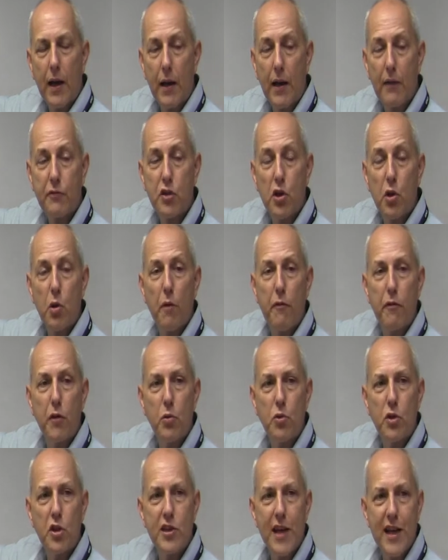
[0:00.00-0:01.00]
I'll have to do a few
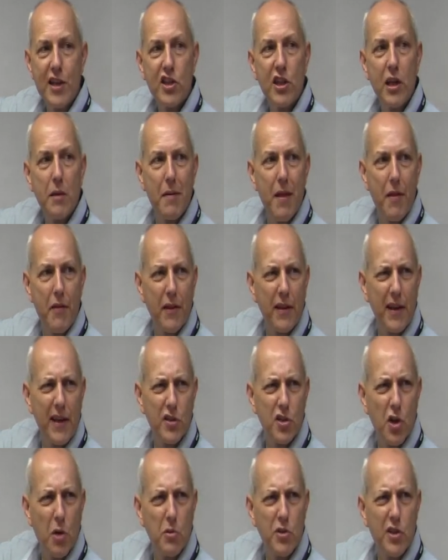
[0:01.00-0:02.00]
to test it, but I think
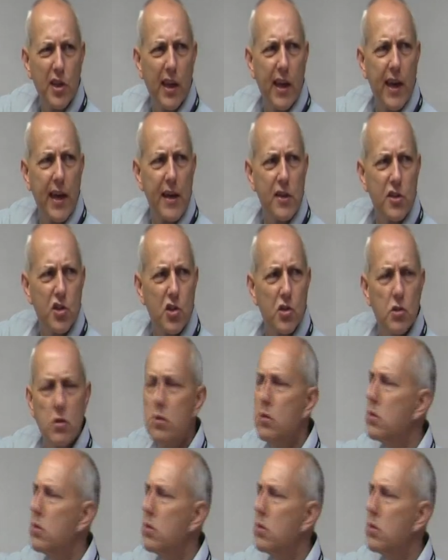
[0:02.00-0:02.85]
that's always the case.